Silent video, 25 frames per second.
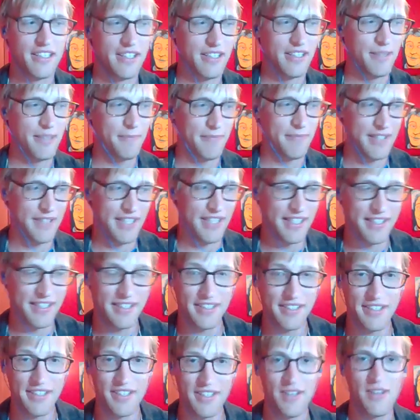Yep.
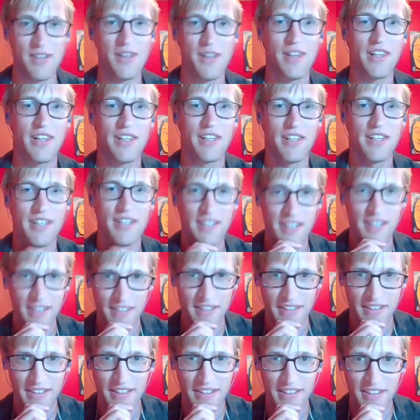And
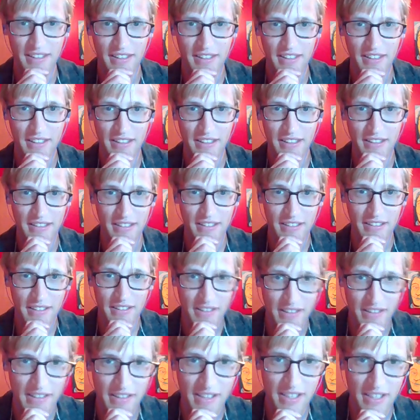oh
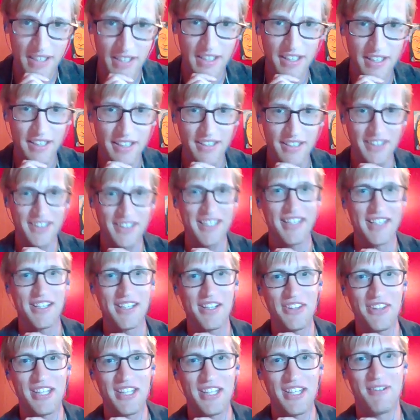yeah,
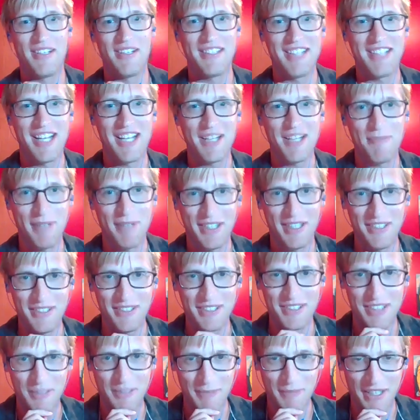another thing I want to talk about you
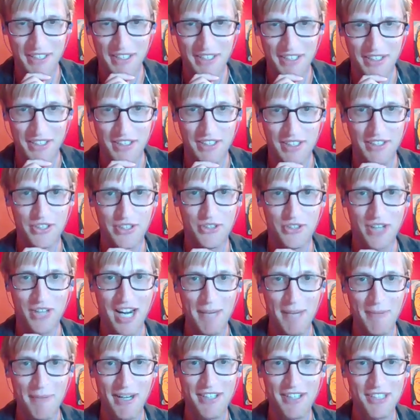is about your
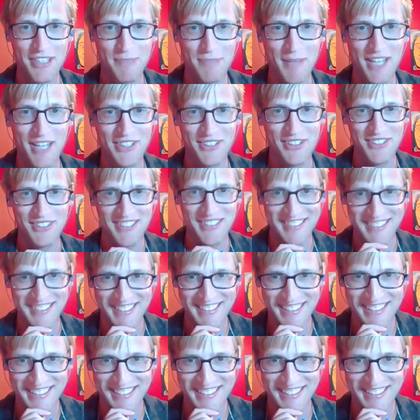dry bar special.